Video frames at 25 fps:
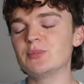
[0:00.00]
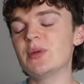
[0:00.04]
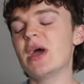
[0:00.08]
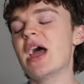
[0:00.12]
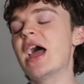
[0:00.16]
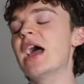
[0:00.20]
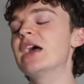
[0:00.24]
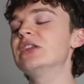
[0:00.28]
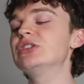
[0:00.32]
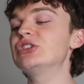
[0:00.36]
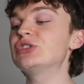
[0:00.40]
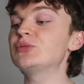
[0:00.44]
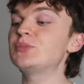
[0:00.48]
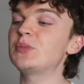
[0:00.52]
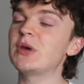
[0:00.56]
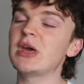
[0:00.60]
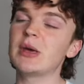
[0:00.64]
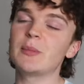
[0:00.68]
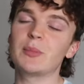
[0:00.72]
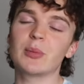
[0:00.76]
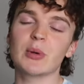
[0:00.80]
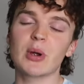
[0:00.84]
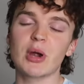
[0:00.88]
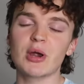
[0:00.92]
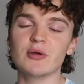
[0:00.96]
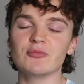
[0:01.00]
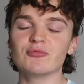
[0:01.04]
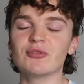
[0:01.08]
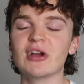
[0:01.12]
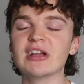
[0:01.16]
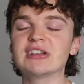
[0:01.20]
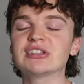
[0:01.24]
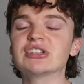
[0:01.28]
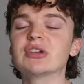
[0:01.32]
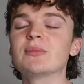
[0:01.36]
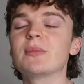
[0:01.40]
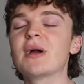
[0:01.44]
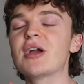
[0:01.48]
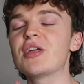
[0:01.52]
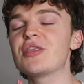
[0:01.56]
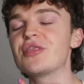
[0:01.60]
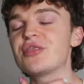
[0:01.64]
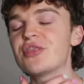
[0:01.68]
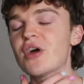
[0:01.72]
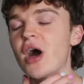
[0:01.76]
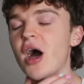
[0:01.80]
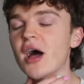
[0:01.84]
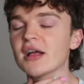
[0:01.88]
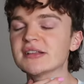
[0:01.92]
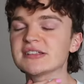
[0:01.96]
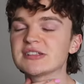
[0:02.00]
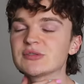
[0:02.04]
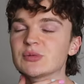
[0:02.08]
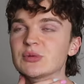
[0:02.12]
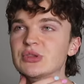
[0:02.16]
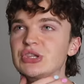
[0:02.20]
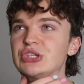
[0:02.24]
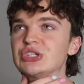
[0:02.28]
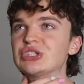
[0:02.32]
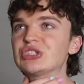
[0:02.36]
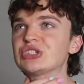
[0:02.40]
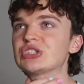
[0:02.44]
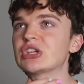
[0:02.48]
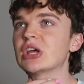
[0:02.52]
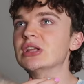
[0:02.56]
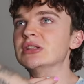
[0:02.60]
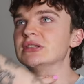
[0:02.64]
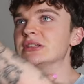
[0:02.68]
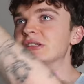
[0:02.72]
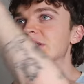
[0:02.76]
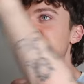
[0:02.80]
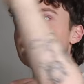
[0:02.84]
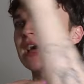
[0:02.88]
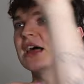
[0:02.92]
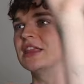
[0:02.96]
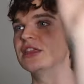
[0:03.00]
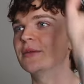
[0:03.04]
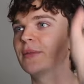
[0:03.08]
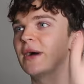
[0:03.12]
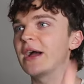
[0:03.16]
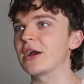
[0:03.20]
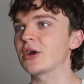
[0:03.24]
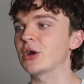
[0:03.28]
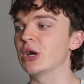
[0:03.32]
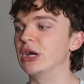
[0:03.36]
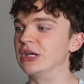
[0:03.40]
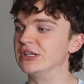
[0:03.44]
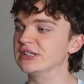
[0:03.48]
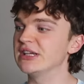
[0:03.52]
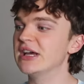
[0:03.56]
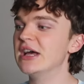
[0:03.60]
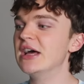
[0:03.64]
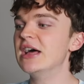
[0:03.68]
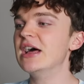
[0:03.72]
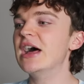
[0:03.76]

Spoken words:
pen to paper and write down my thoughts with the sunset in the background.